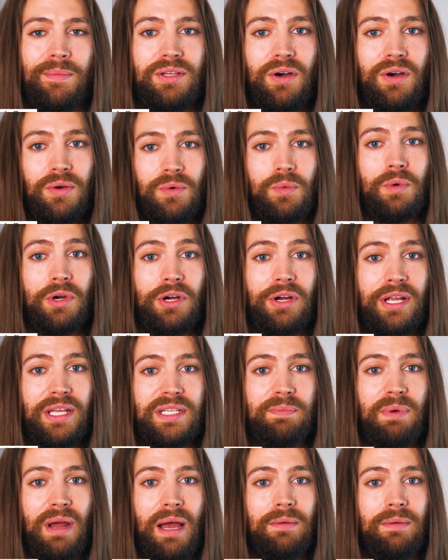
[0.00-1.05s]
don't worry,
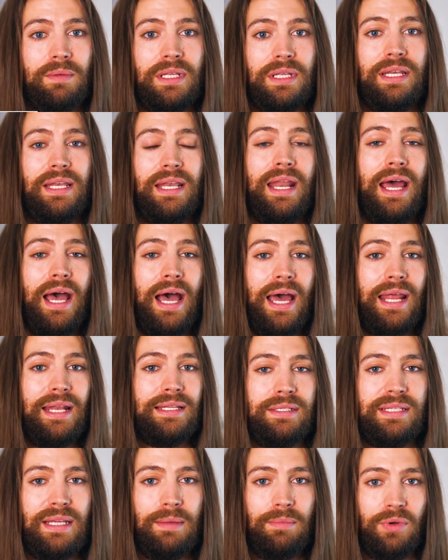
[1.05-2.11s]
it's probably not
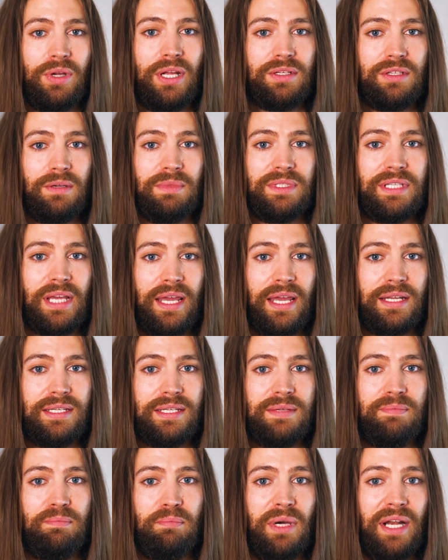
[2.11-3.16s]
seborrheic
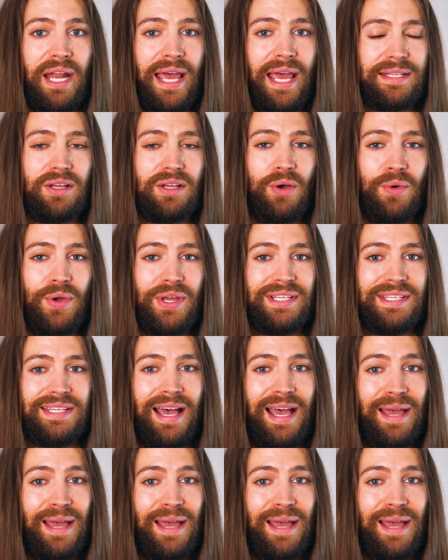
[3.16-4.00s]
dermatitis, but as always,